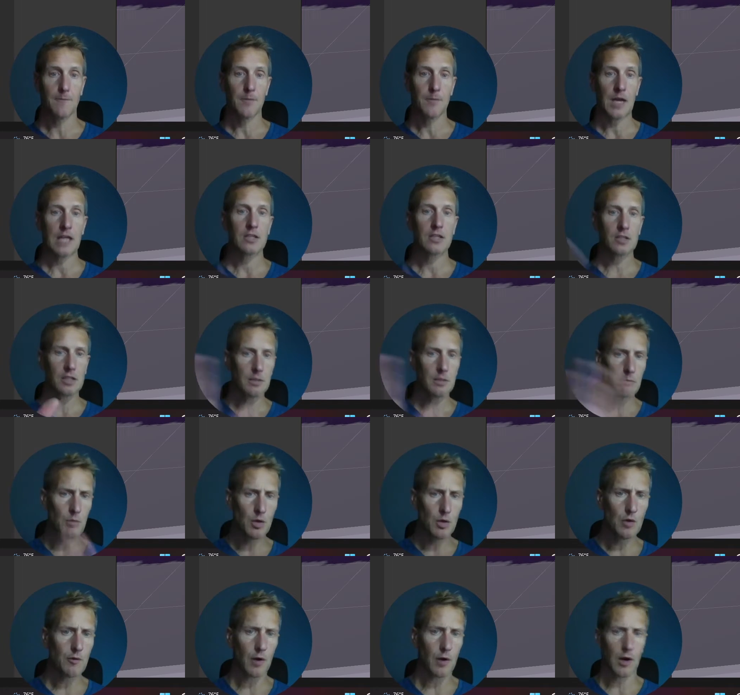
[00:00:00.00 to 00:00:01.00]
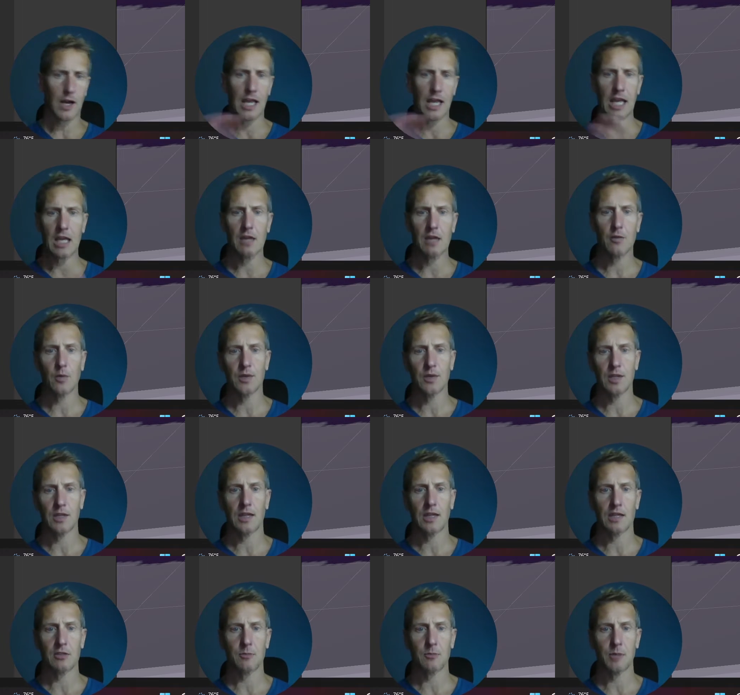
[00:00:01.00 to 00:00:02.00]
actually move our hand
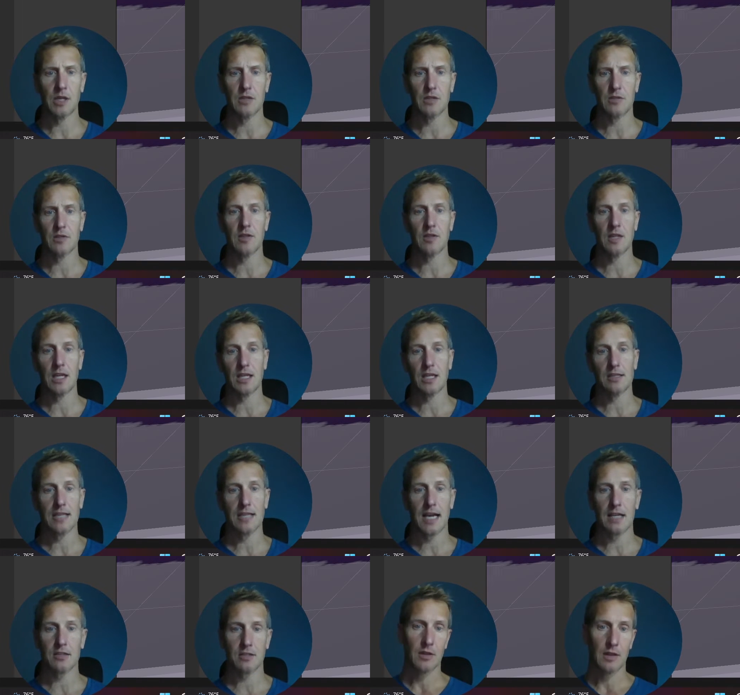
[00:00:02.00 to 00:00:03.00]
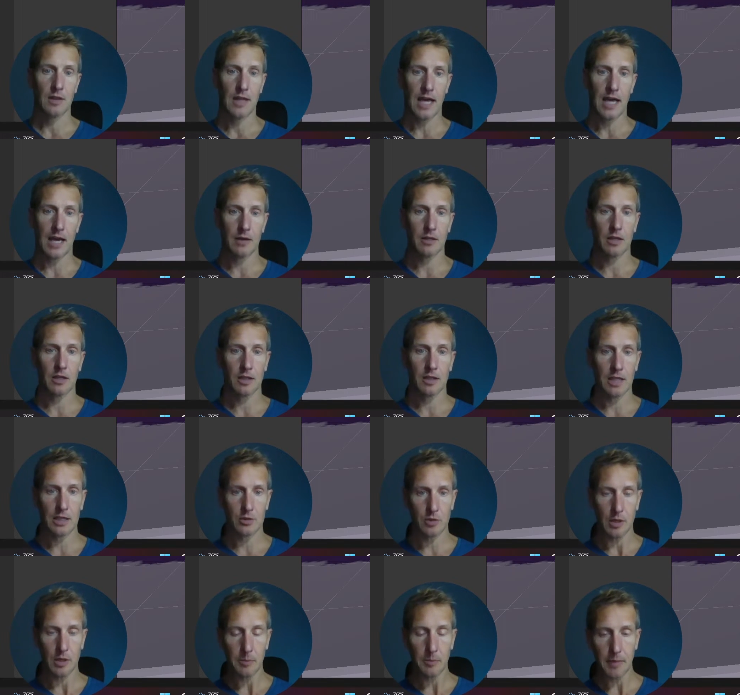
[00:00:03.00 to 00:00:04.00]
within that space to then attach that
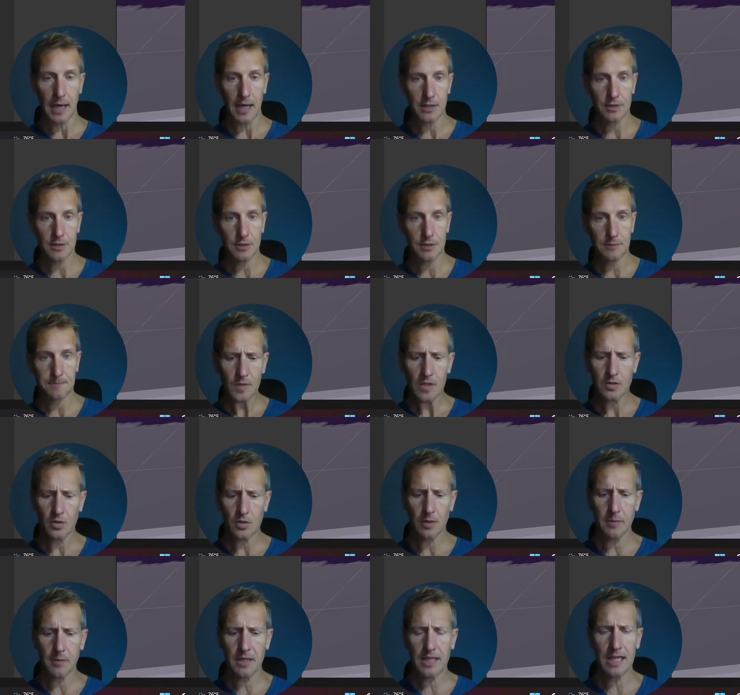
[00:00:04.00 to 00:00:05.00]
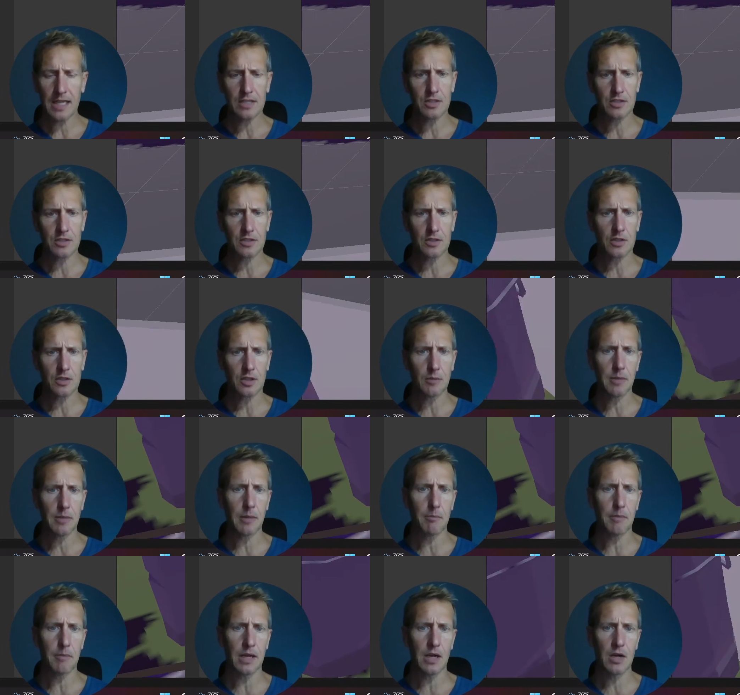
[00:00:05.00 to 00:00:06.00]
electric box. So I made that just a little
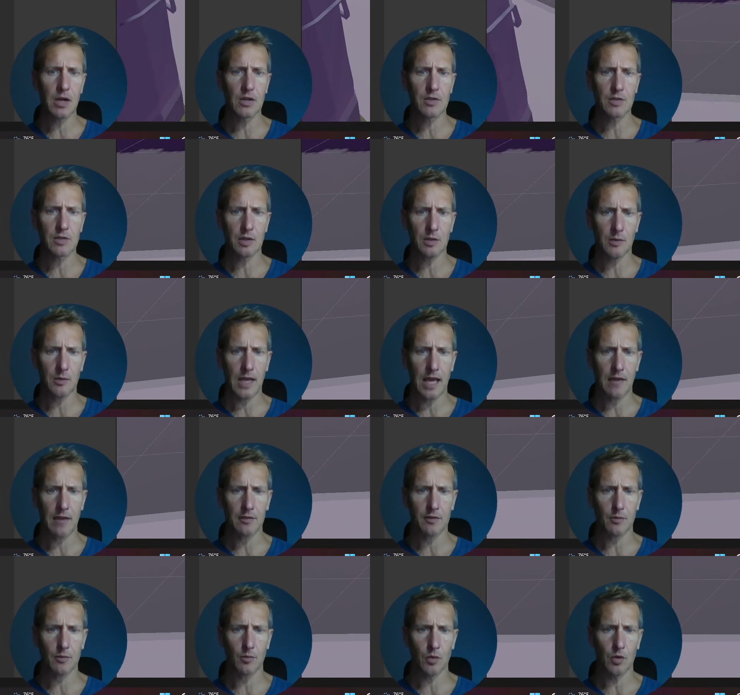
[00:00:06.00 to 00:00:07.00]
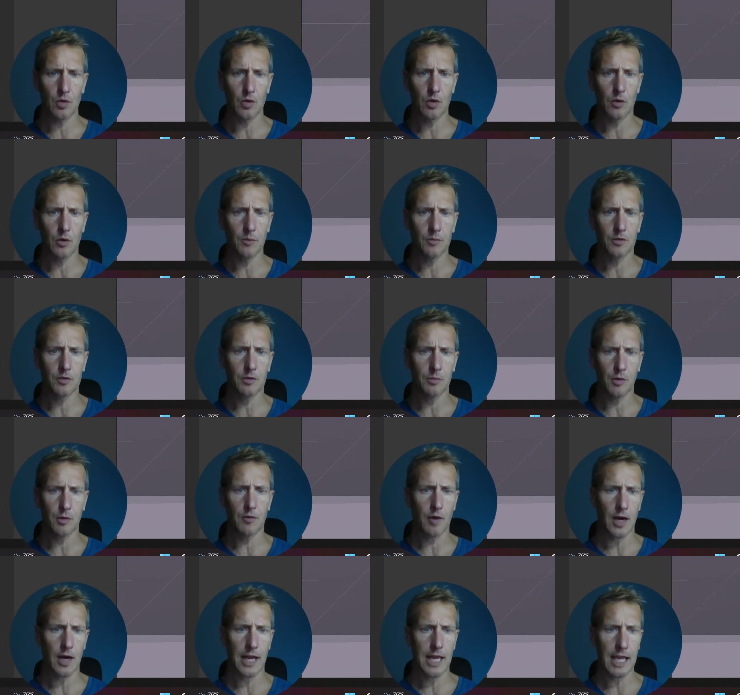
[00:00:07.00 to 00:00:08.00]
bit bigger so that we have some room to
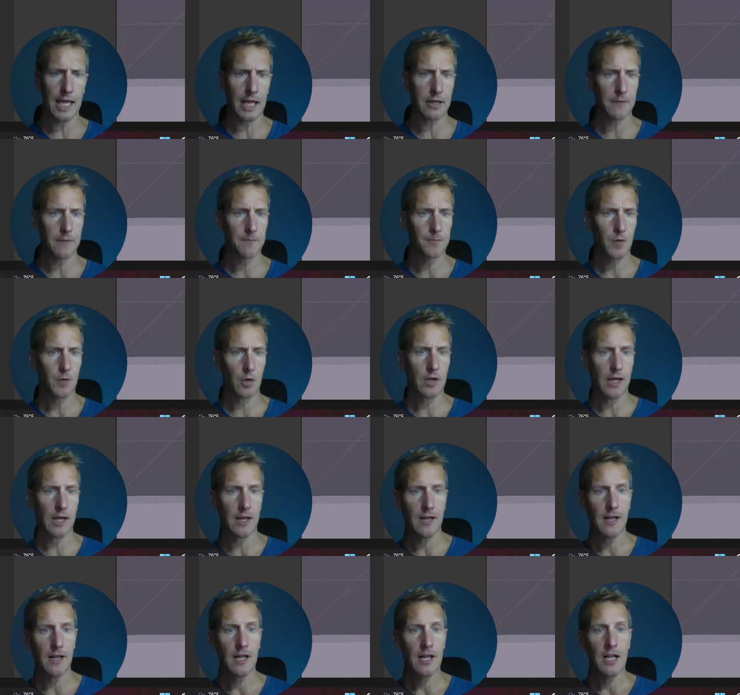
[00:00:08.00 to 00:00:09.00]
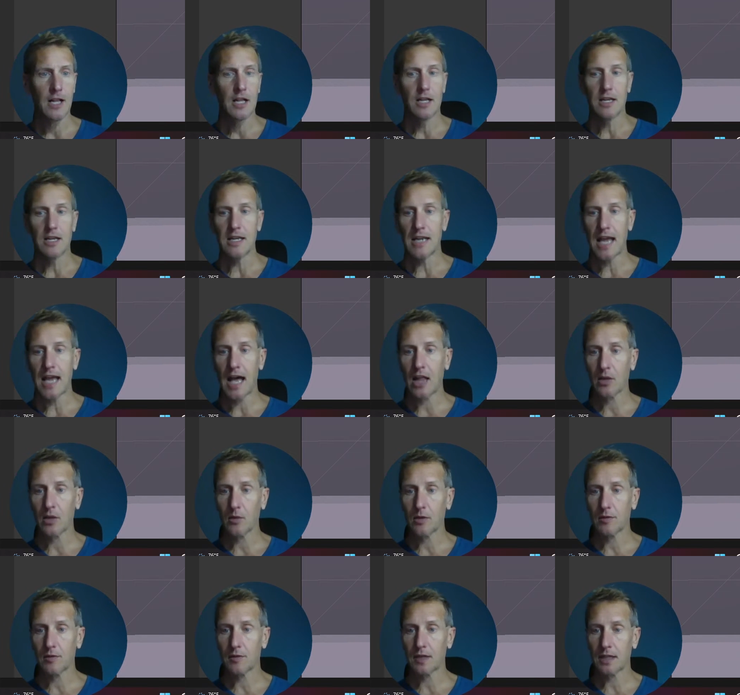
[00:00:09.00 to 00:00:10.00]
move our hand. Okay, now that
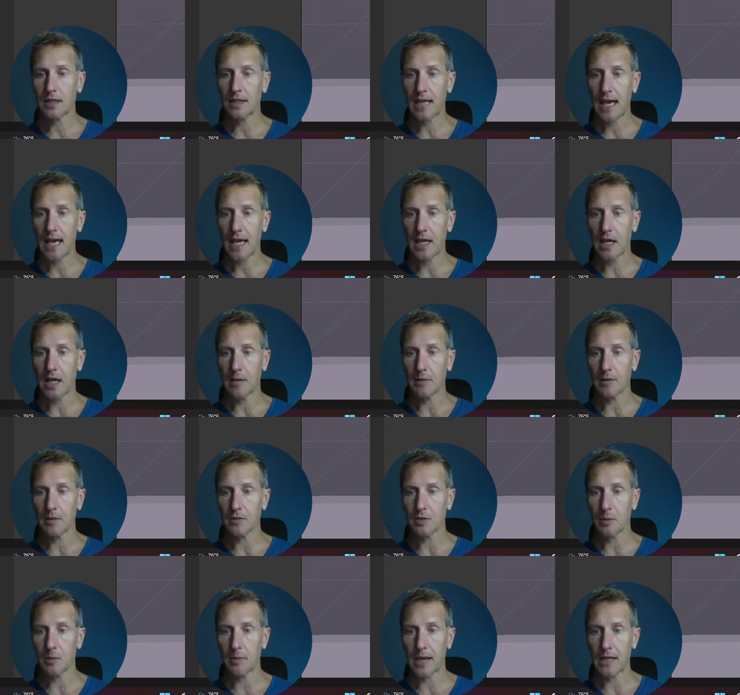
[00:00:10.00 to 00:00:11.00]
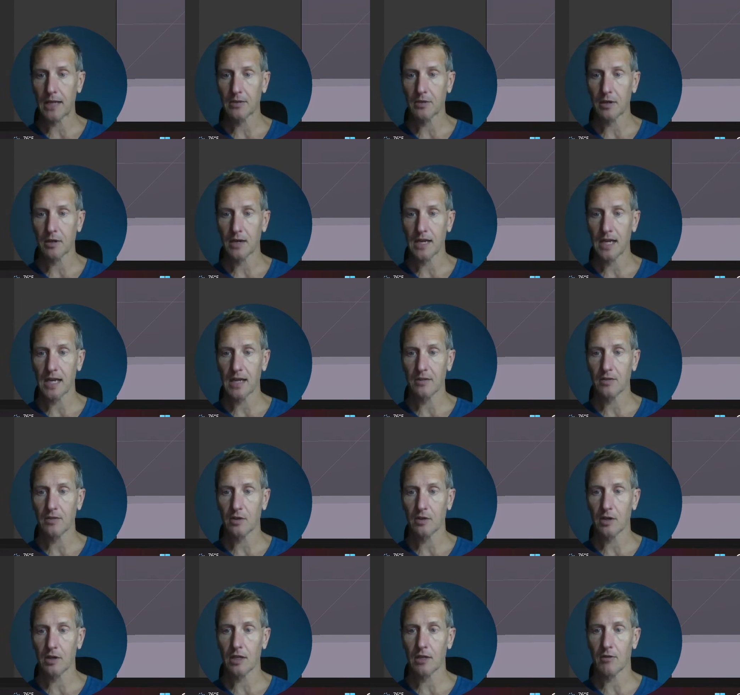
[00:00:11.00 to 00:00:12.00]
we've set that up, let's go back to our
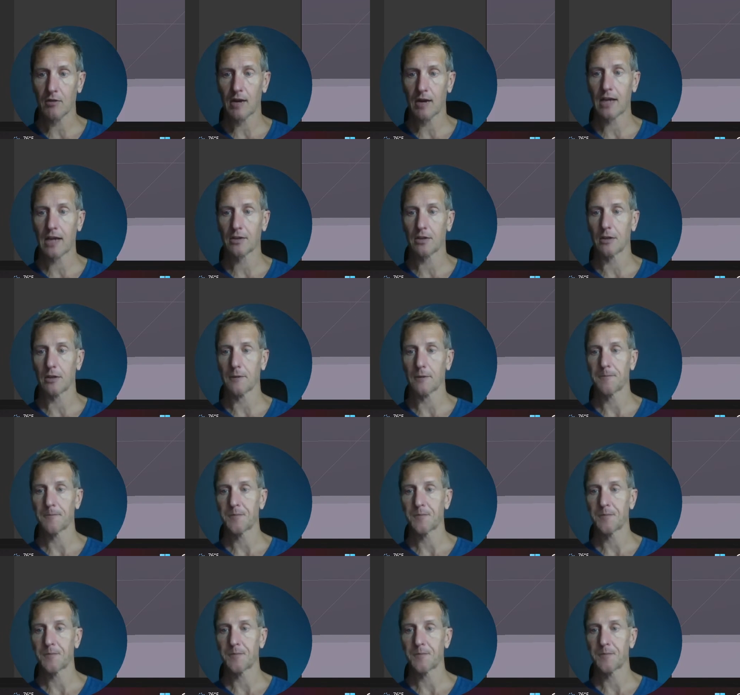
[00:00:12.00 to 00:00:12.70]
XR interactor.